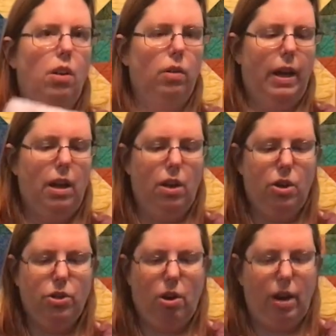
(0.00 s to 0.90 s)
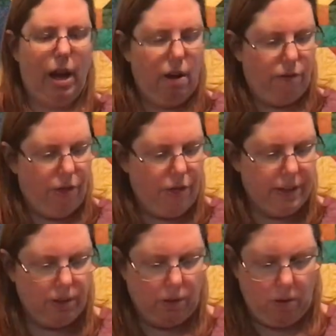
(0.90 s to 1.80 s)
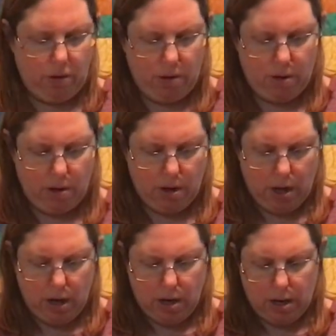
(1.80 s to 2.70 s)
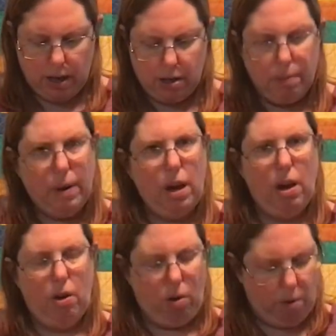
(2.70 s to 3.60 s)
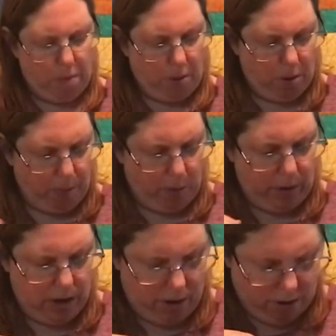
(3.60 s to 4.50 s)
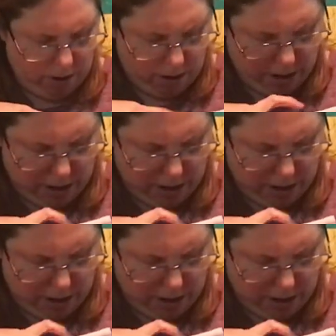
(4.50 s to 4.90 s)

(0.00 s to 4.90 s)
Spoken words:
a light and a dark. I have Thistle, nice pale purple here,